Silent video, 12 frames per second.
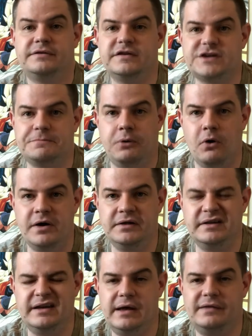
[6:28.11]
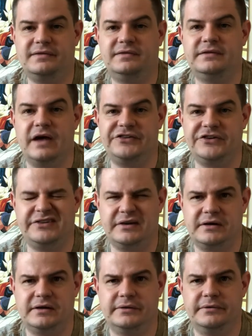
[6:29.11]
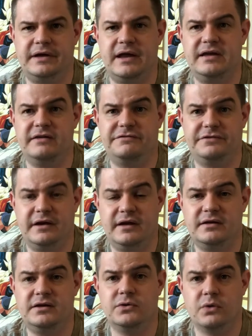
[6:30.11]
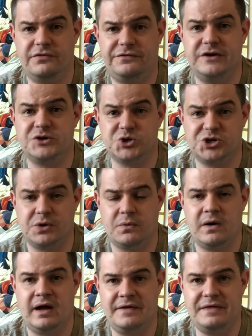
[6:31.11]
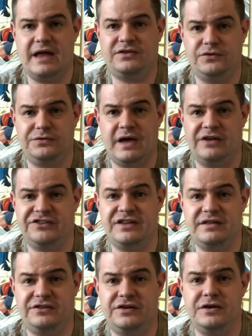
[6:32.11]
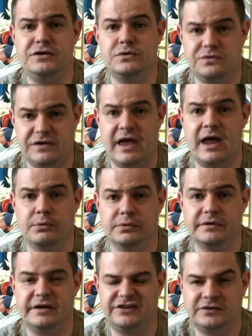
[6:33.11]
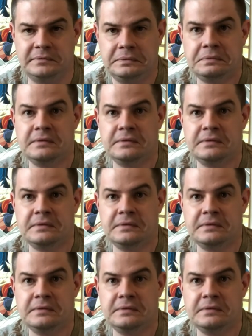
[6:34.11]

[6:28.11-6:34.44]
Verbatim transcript: Disappointingly, it doesn't include any of the newer features that were on that 2018 UK release.